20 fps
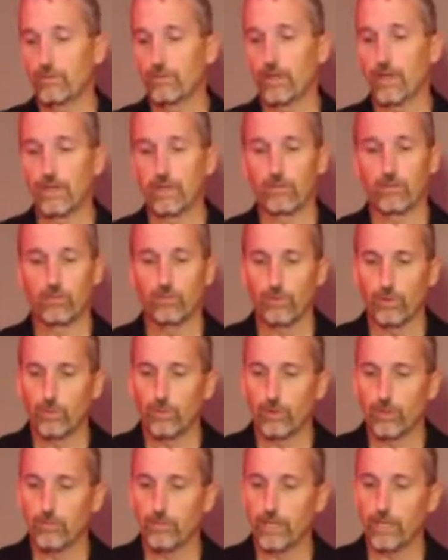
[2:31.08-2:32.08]
of lights, if we
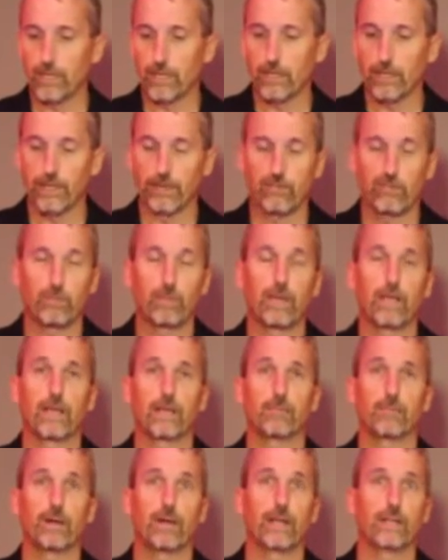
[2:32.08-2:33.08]
want to make a nice
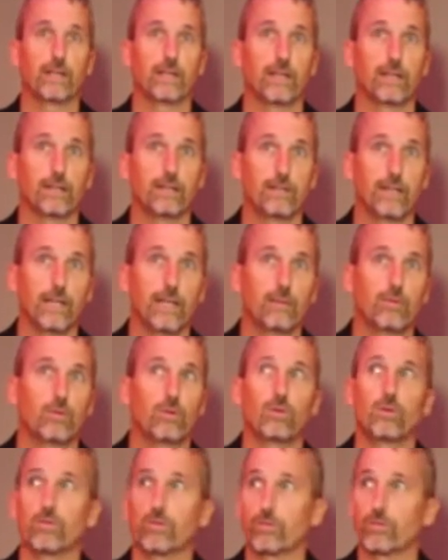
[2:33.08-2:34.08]
span behind the head table,
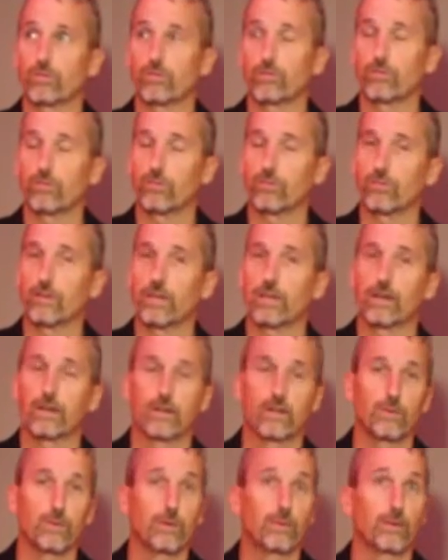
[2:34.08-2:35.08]
or there's a certain
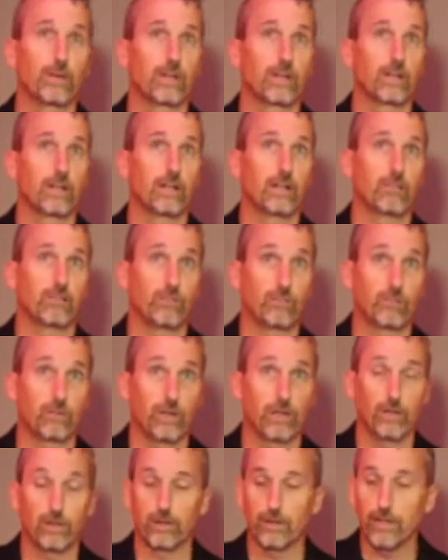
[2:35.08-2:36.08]
area we want to
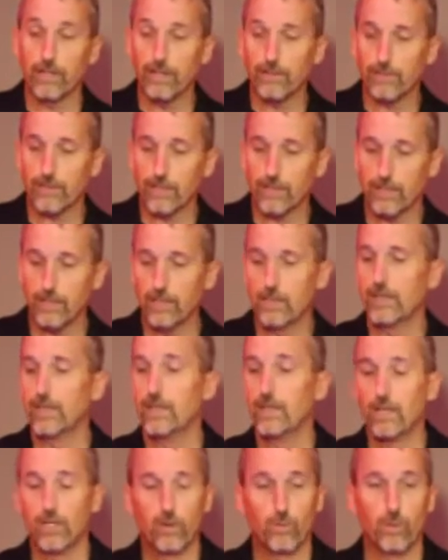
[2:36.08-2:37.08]
concentrate on heavily,
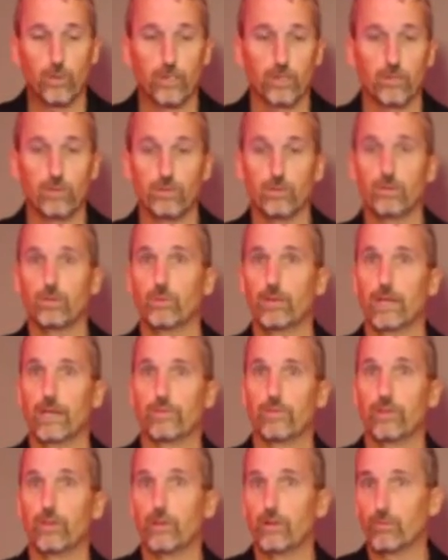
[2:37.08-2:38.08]
we can do it. We
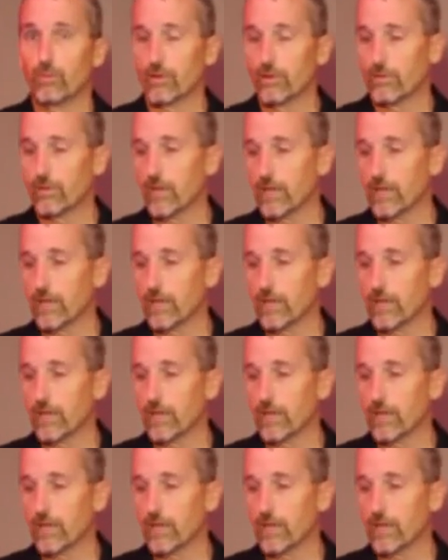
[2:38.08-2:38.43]
have the number of